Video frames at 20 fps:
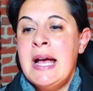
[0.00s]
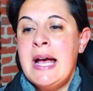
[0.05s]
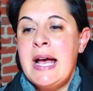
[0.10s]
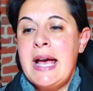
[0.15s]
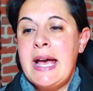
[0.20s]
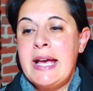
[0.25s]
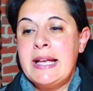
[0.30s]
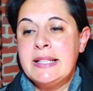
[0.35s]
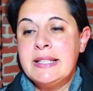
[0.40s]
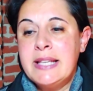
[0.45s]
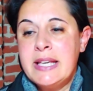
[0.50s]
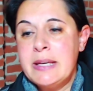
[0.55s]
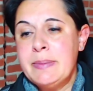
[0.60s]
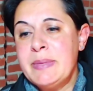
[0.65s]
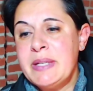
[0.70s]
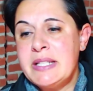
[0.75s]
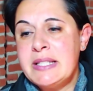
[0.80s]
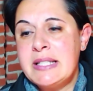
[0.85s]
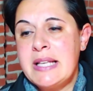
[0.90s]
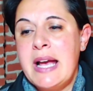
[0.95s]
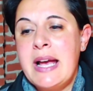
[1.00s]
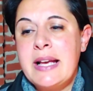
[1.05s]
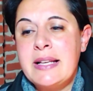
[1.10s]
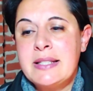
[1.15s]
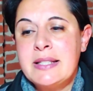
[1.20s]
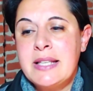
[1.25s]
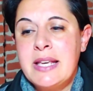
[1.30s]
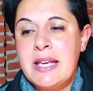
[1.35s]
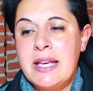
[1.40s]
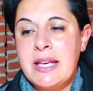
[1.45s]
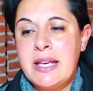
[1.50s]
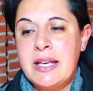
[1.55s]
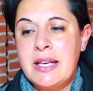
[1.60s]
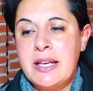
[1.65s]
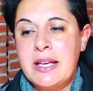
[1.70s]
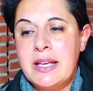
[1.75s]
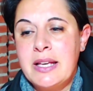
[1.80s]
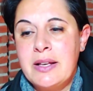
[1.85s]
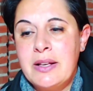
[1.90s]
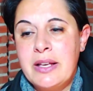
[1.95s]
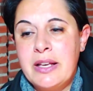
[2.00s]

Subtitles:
And Kim is asking